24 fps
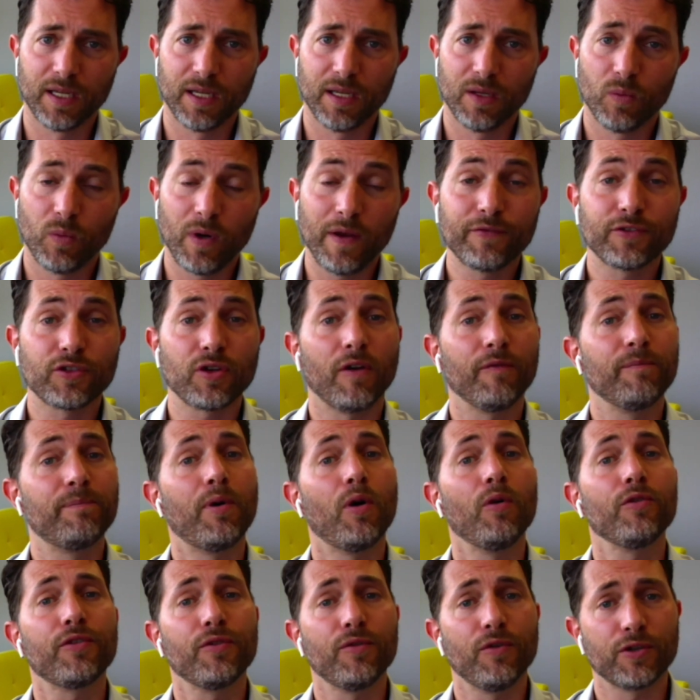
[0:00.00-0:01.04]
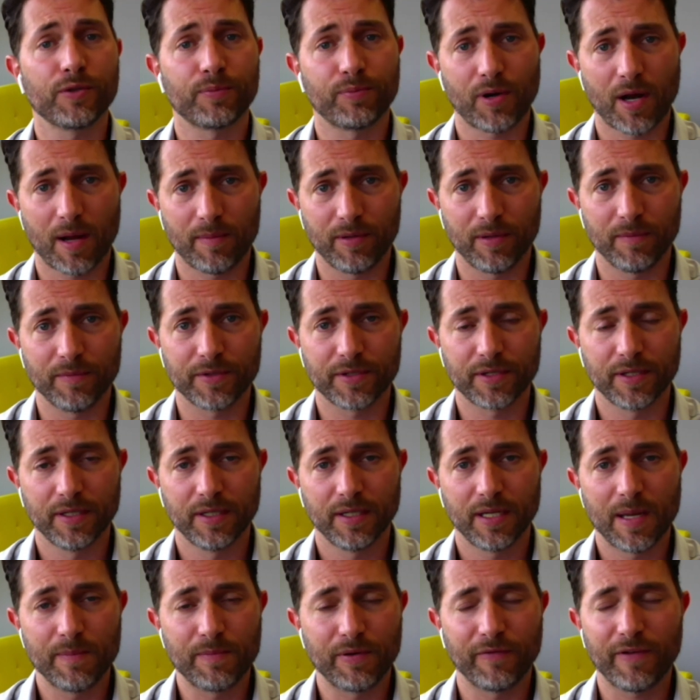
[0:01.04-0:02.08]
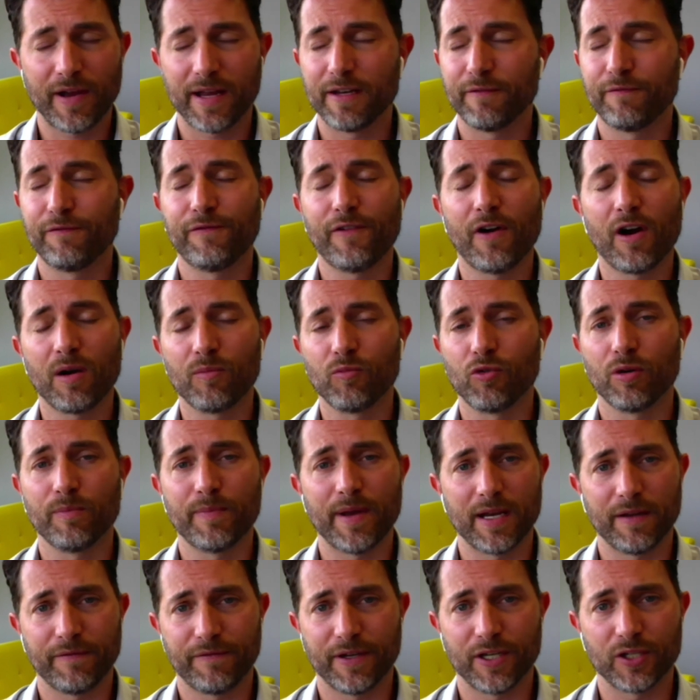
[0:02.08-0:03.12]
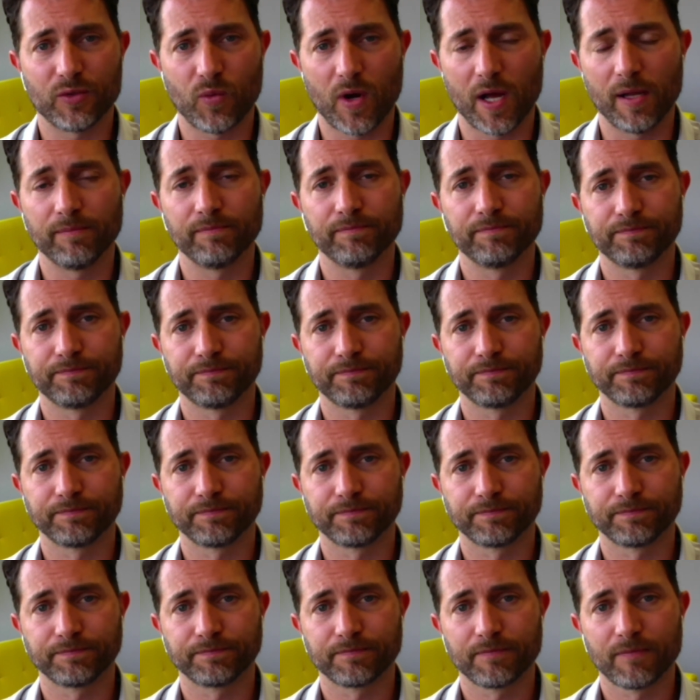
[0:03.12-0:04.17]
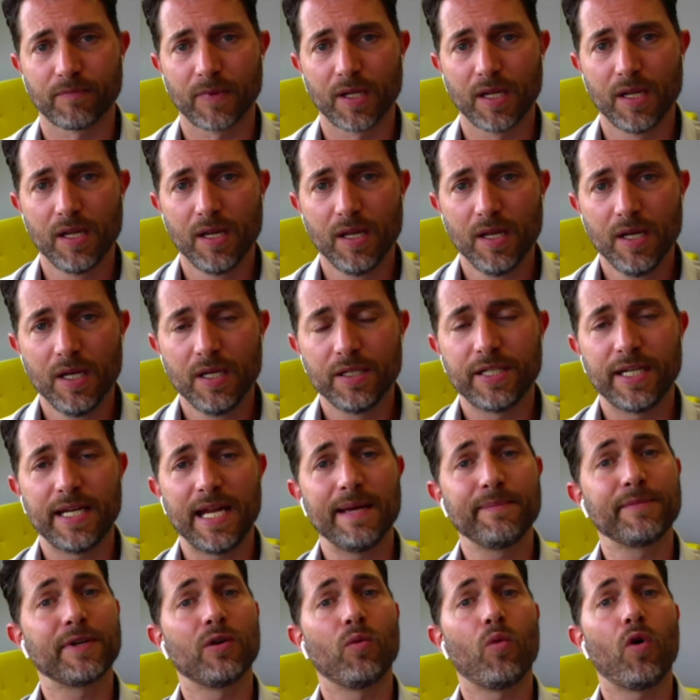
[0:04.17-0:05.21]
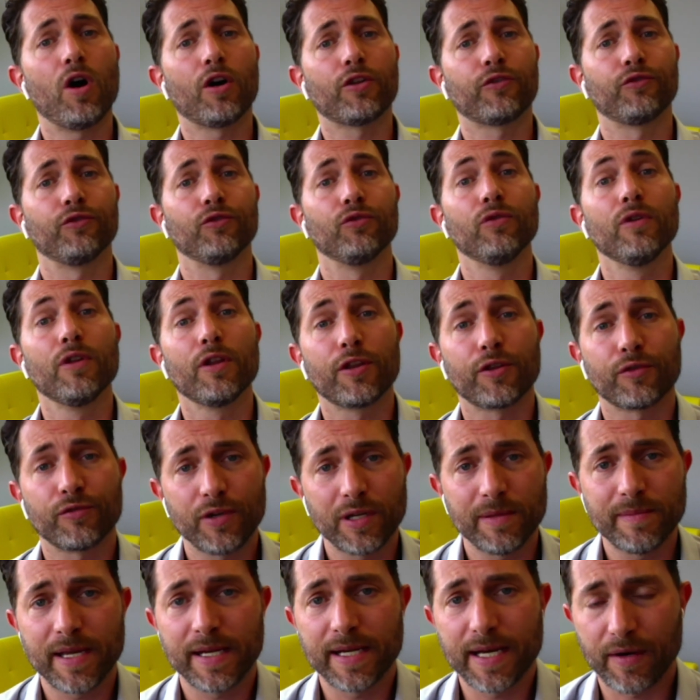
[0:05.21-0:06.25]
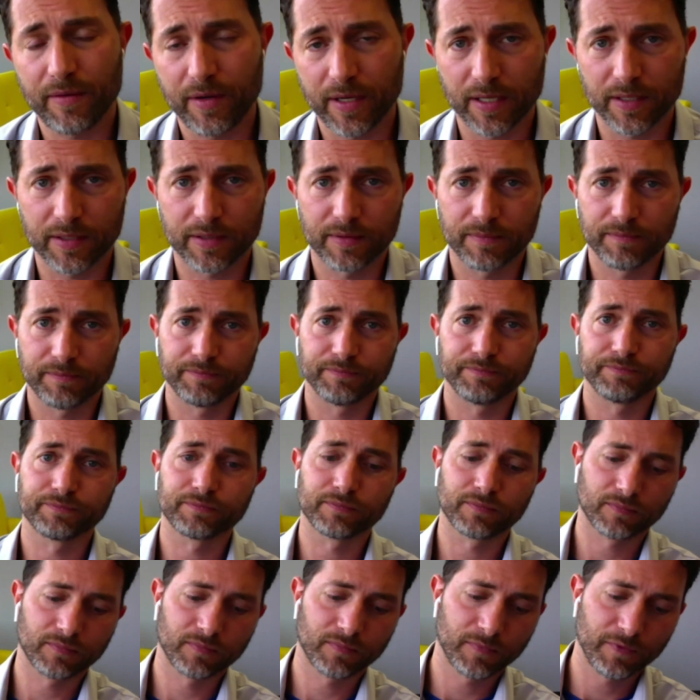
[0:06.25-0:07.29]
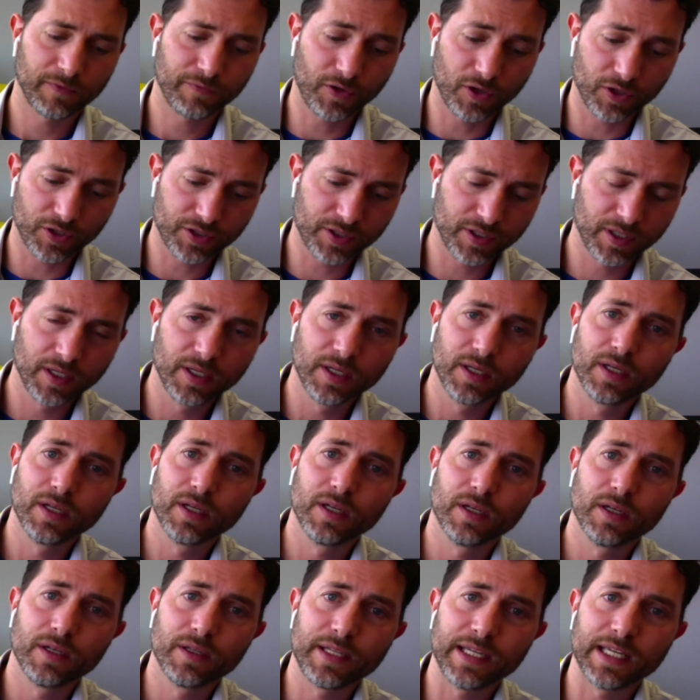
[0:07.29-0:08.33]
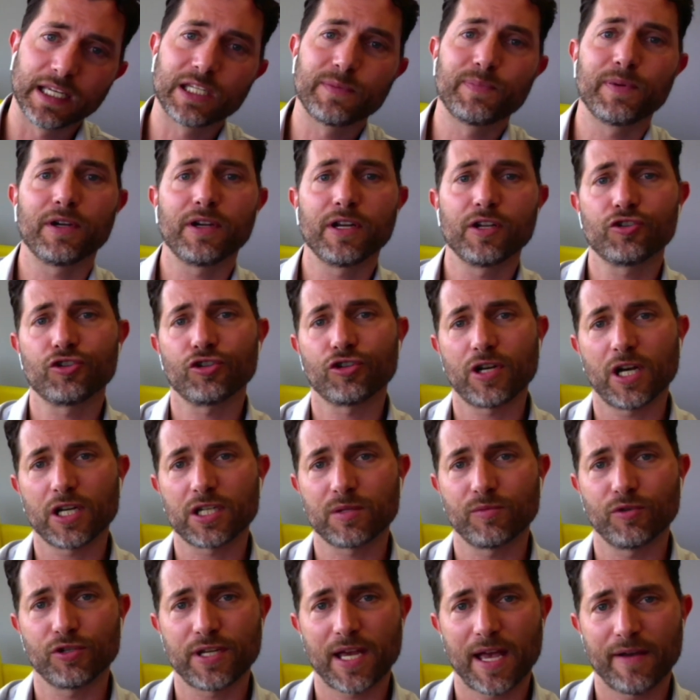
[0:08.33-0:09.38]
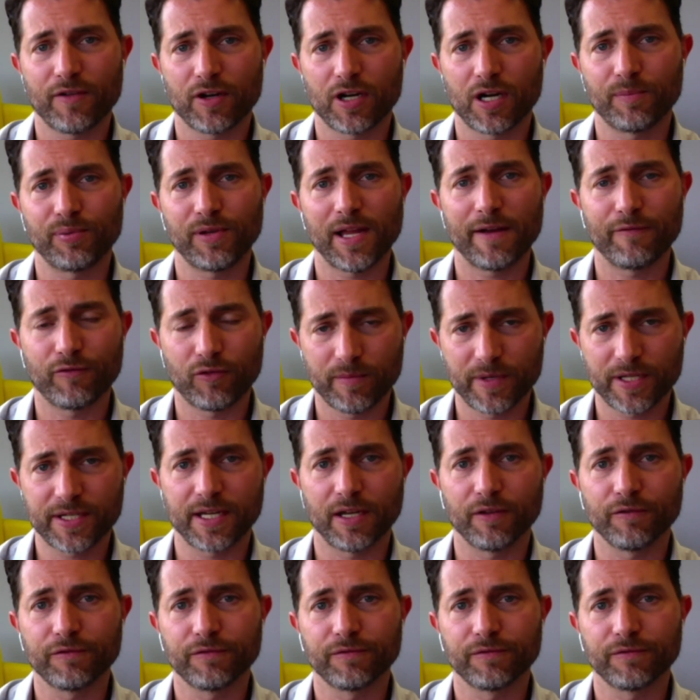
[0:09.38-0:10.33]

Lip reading: We've solved both of those problems and provided far more benefit as well. Today, I'm going to walk through three main areas. First, the experience your customers have on our platform itself.